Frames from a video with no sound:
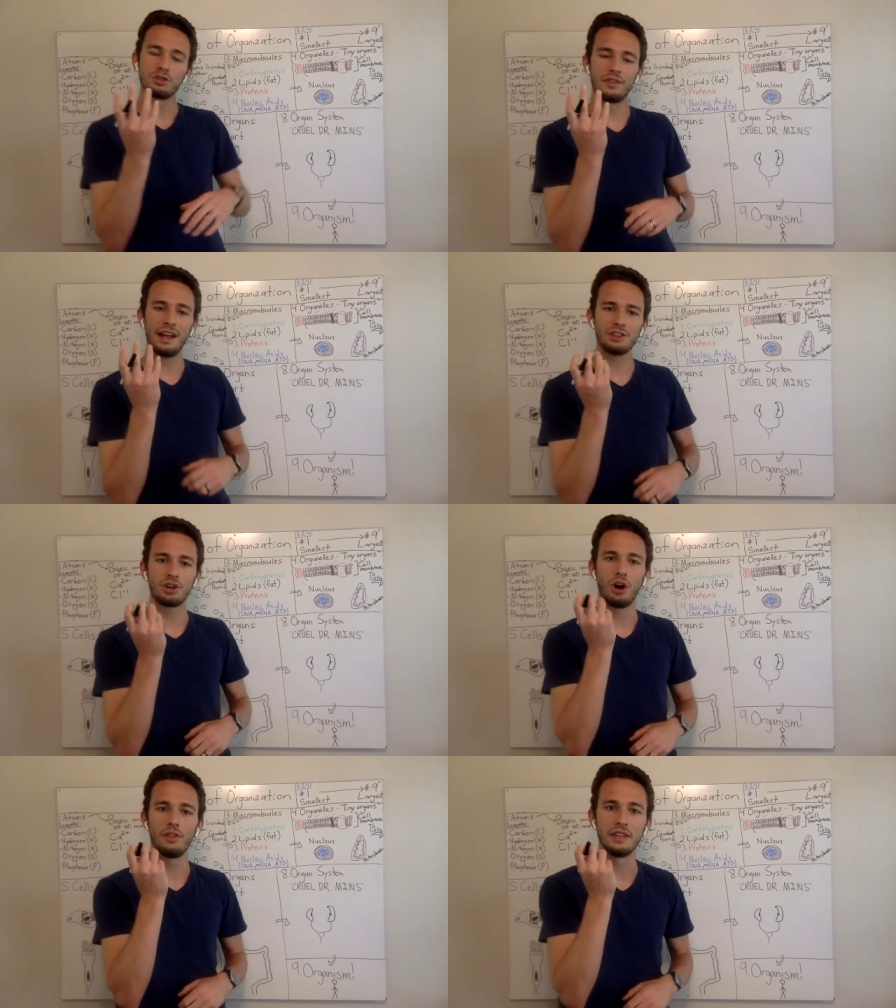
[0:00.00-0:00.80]
so
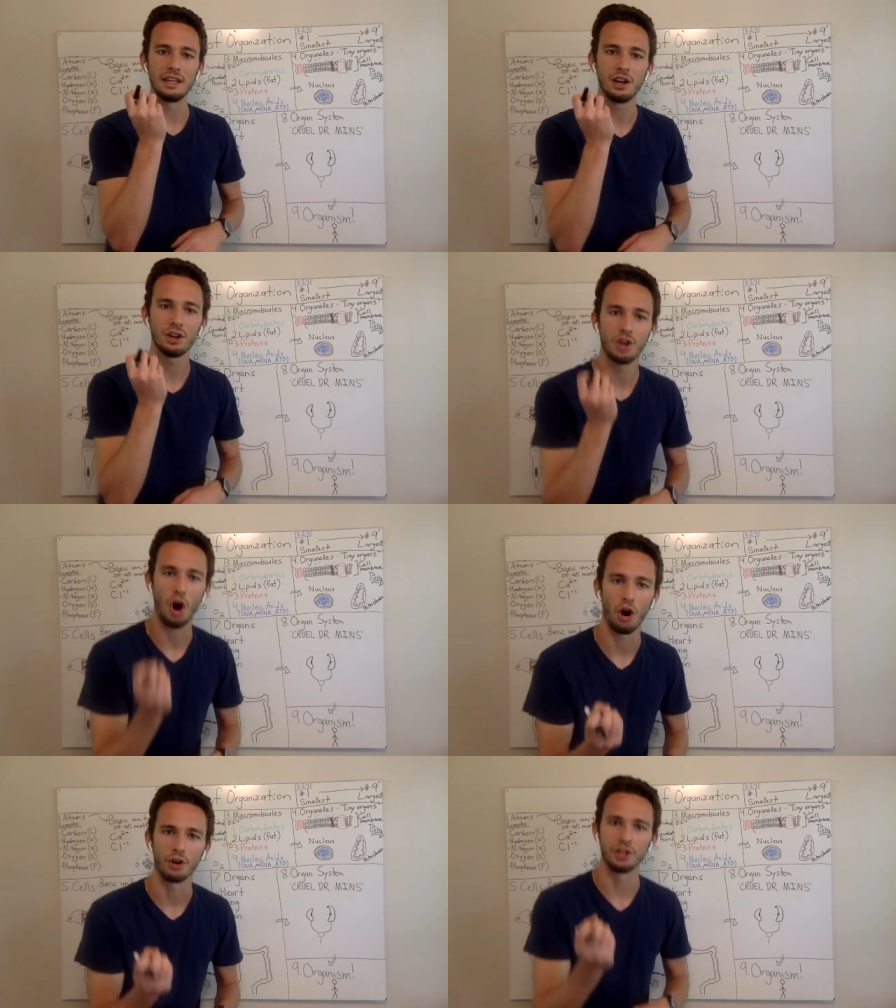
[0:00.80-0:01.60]
that's called the
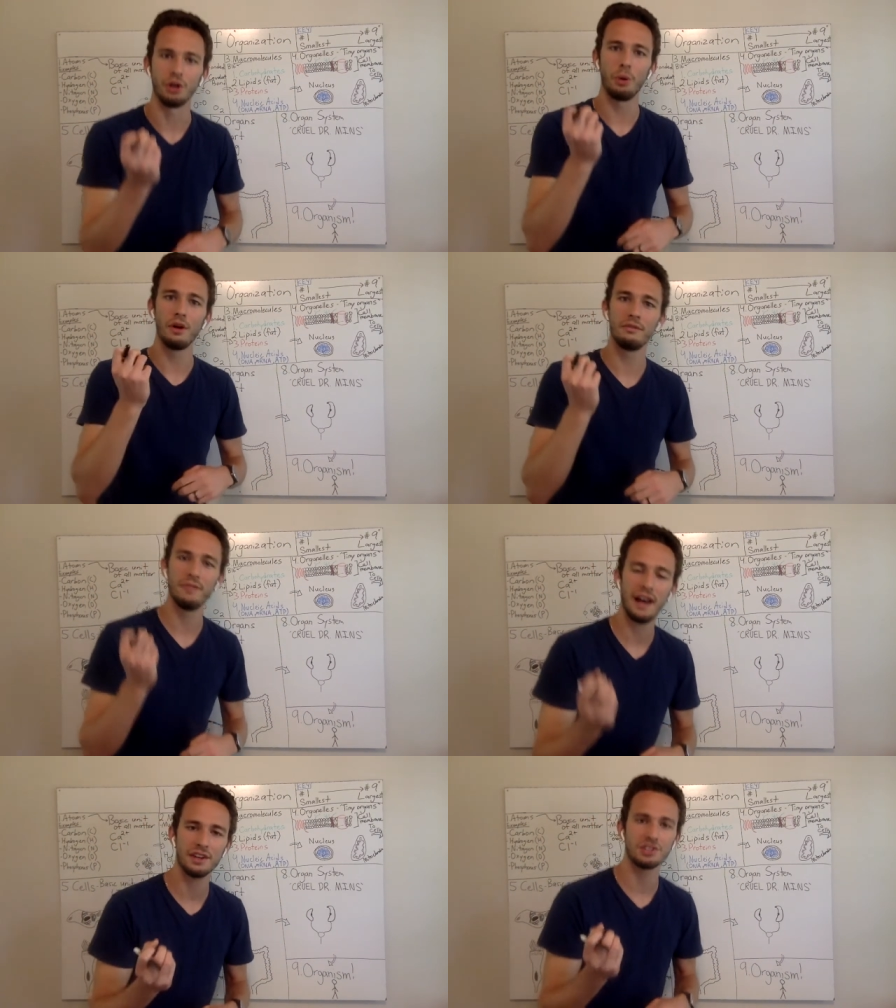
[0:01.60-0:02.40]

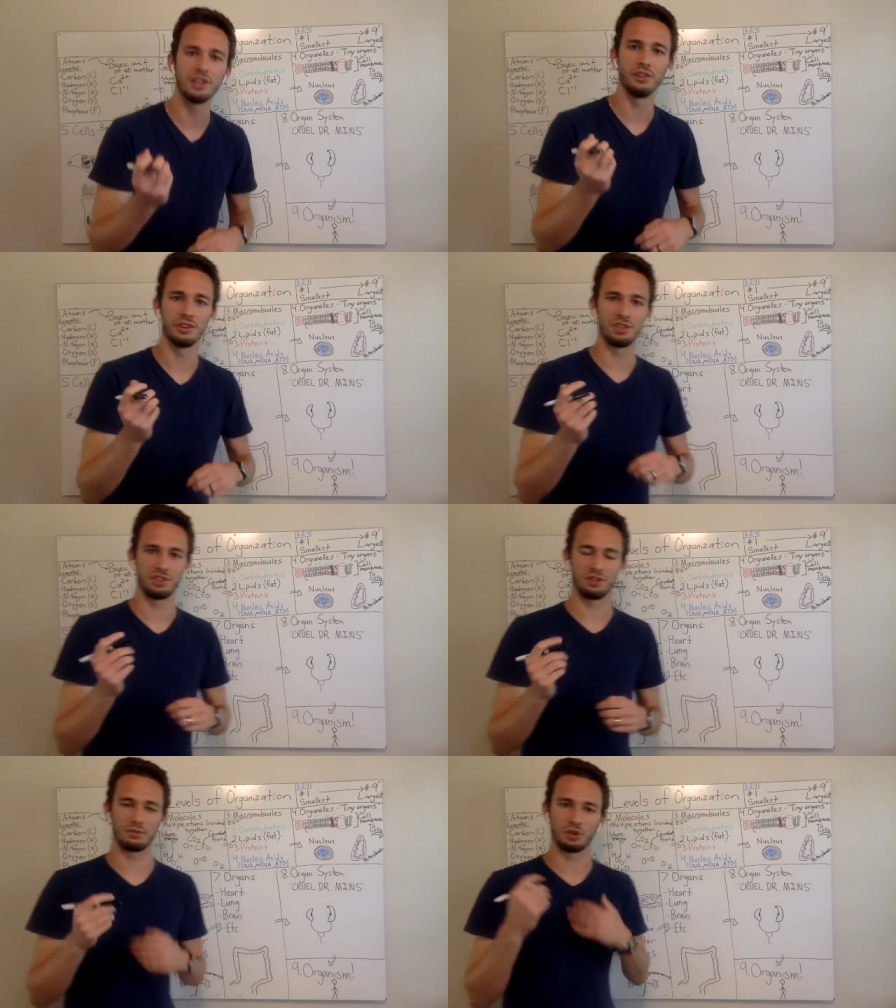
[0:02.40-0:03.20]
cardiovascular
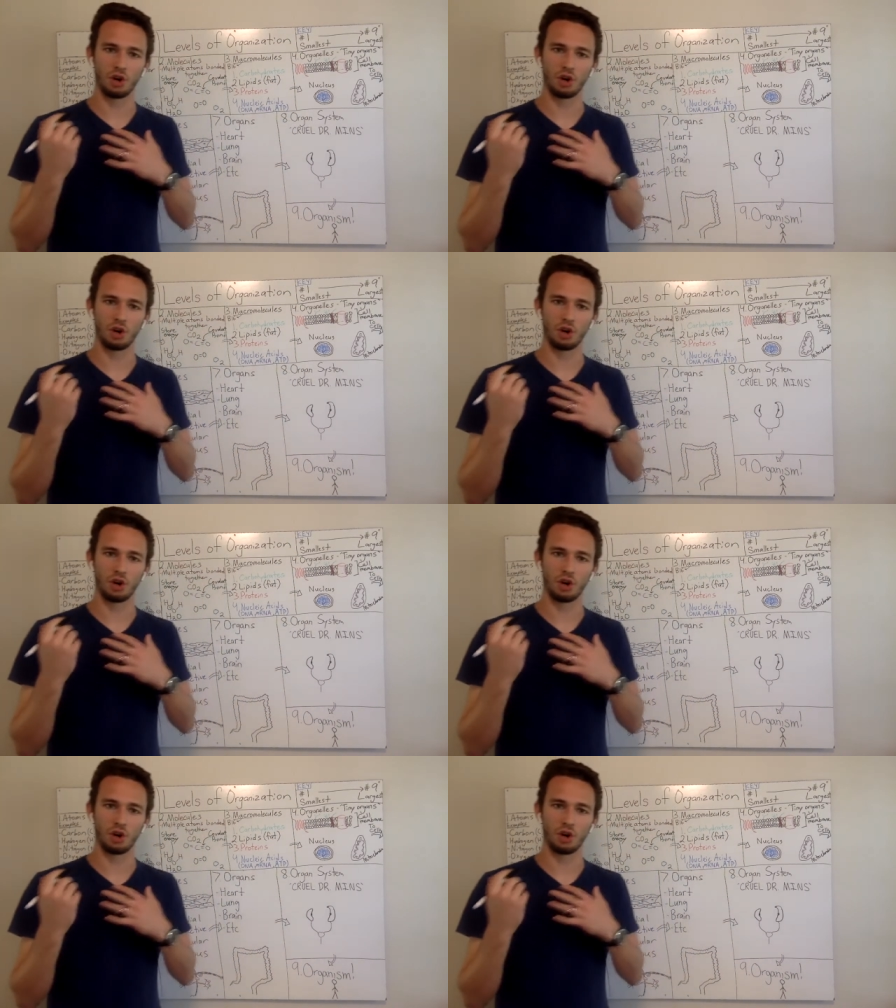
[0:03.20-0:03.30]
system.